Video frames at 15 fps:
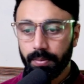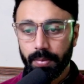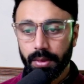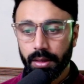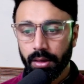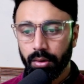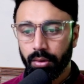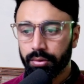
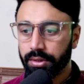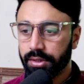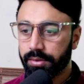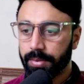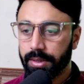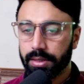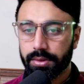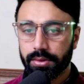on these
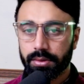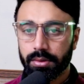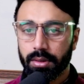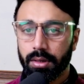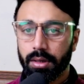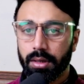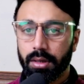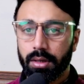pages.
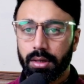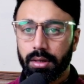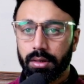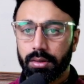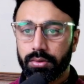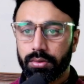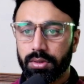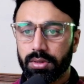So
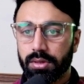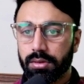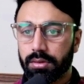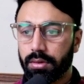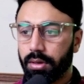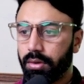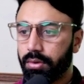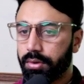this is how
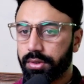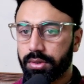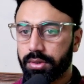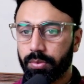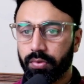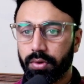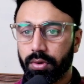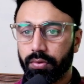custom
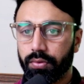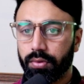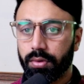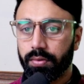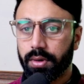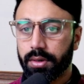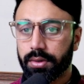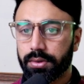404
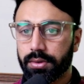works.